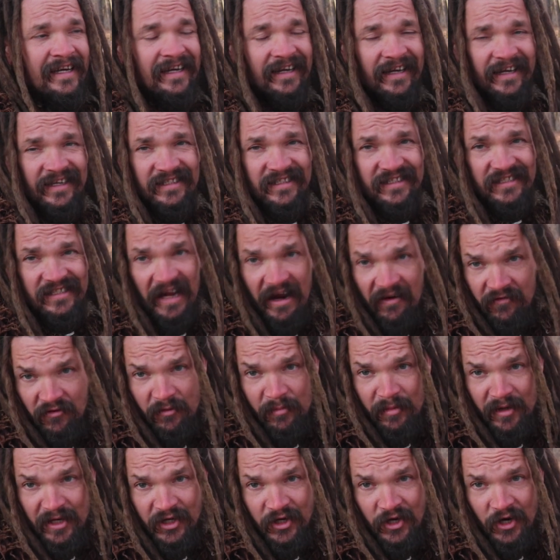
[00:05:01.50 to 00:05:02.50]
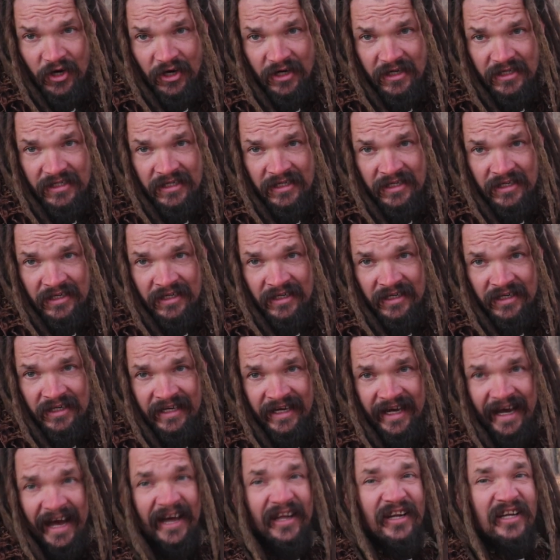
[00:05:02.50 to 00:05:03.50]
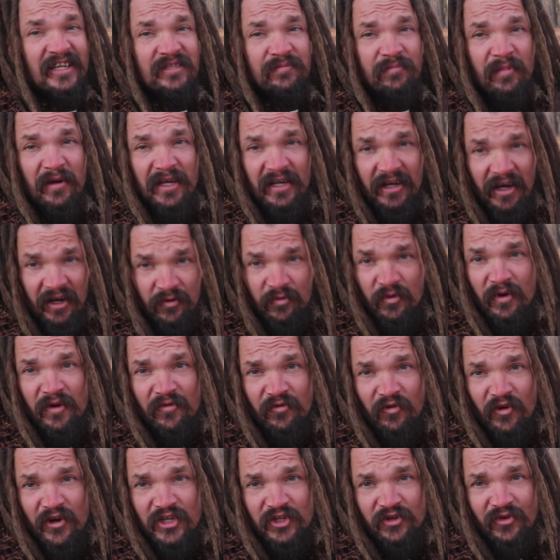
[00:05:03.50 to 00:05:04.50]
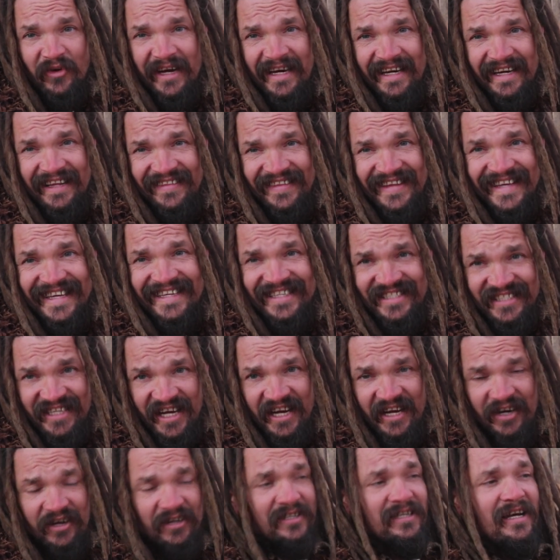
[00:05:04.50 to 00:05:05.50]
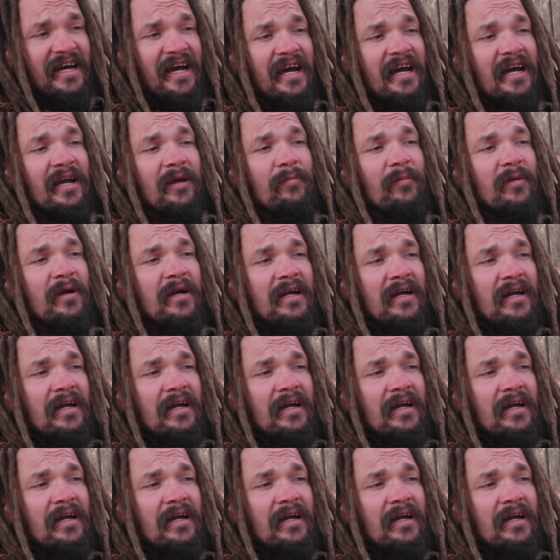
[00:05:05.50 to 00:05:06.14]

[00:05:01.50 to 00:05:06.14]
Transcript: It's never been cooked, and it's been unrefrigerated the entire time.